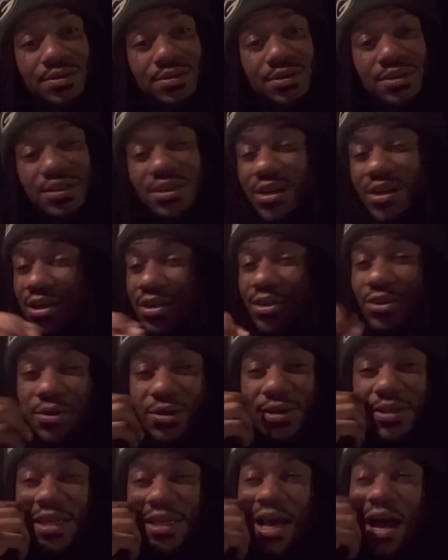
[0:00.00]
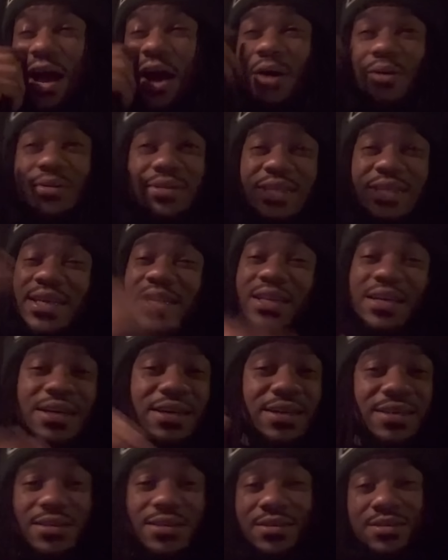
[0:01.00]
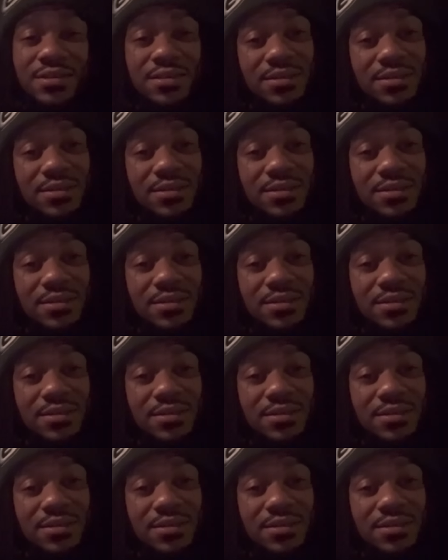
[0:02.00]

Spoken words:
young daughters. They all 10 and under.